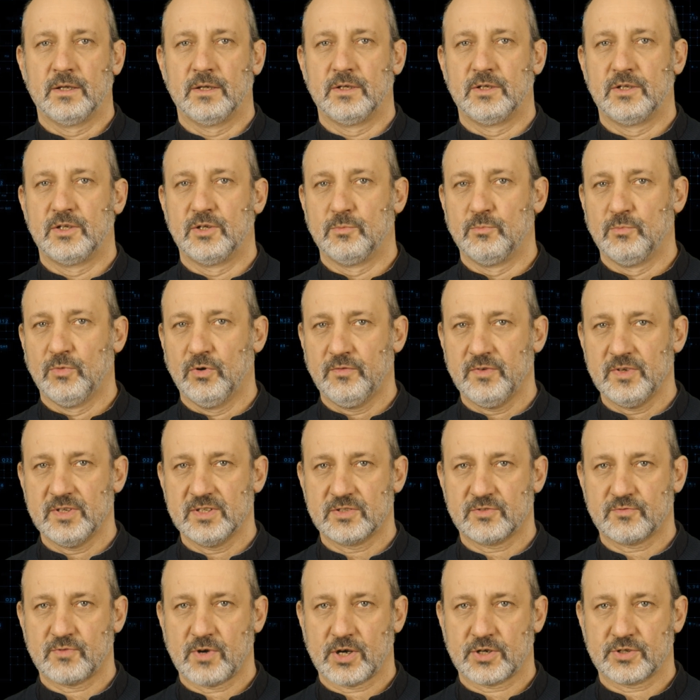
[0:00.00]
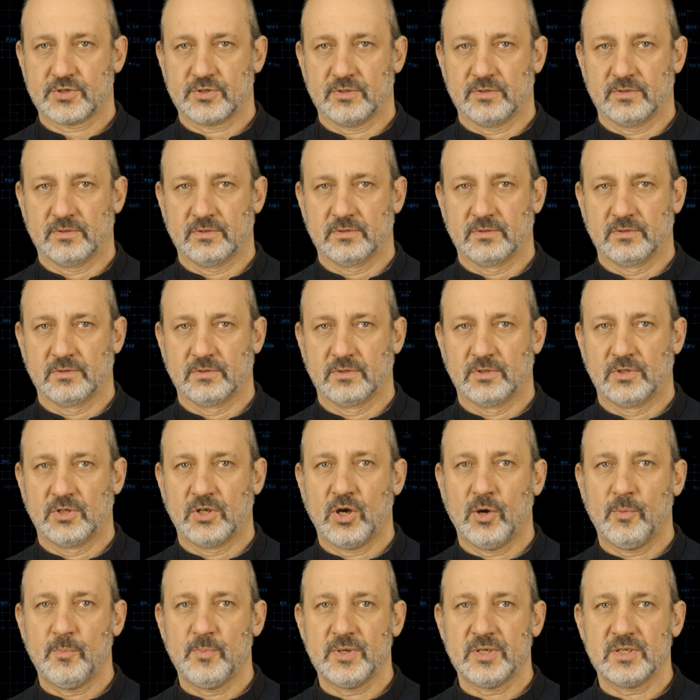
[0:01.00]
The move instruction
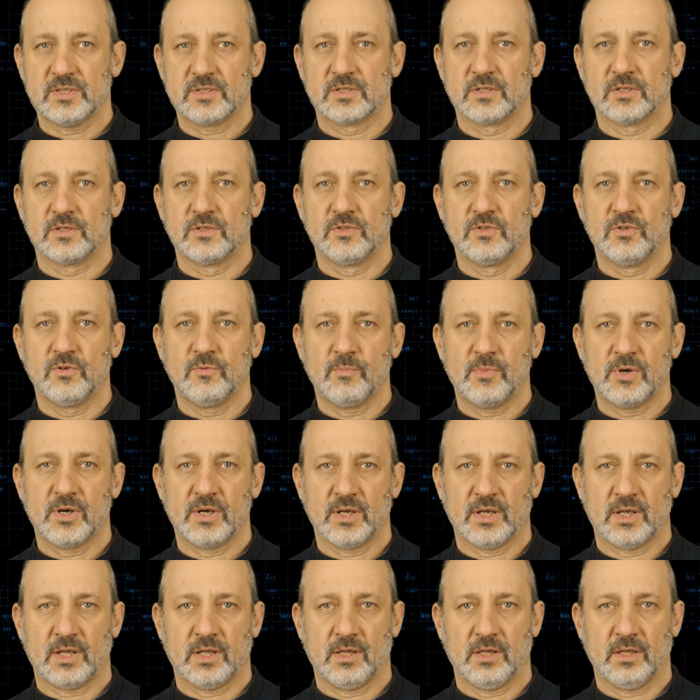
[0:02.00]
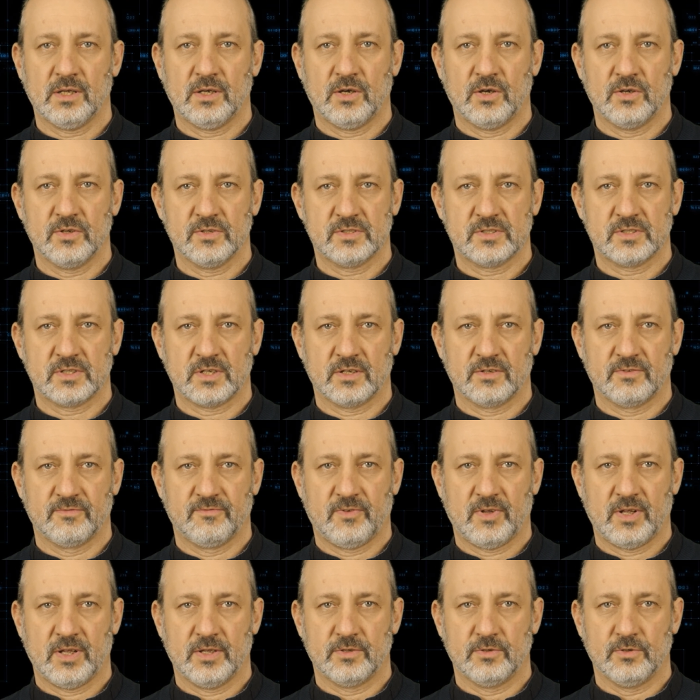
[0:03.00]
copies the numerical constant
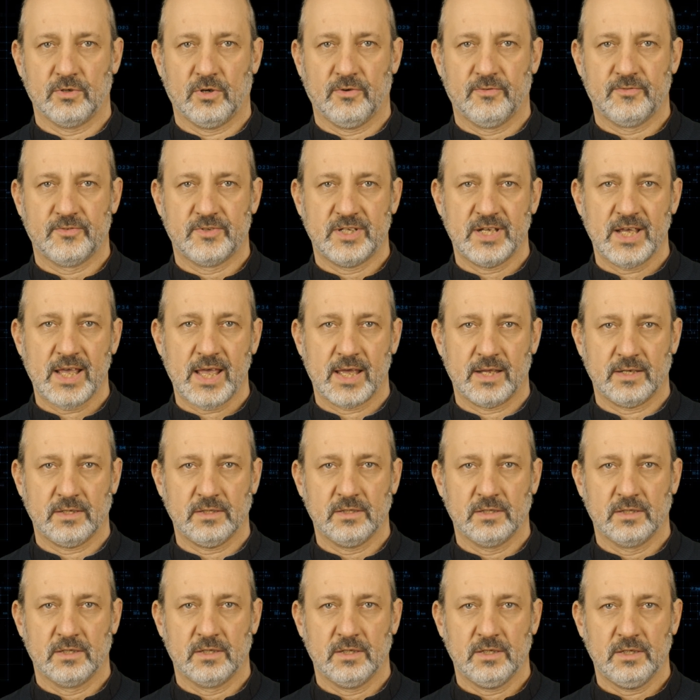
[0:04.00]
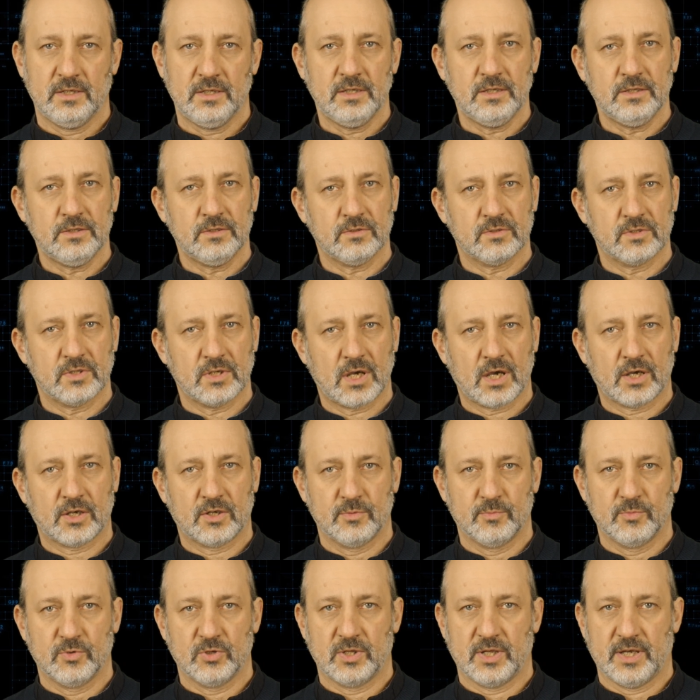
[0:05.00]
value of 10 into the
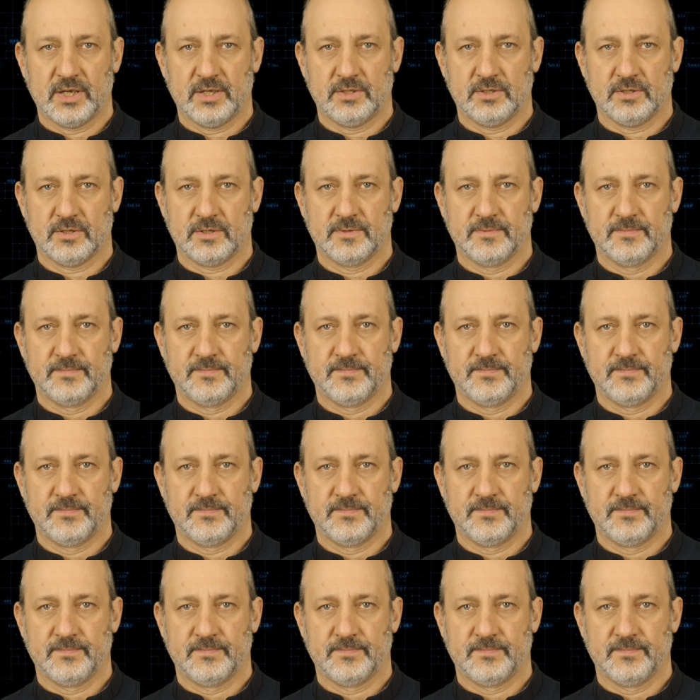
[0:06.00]
accumulator.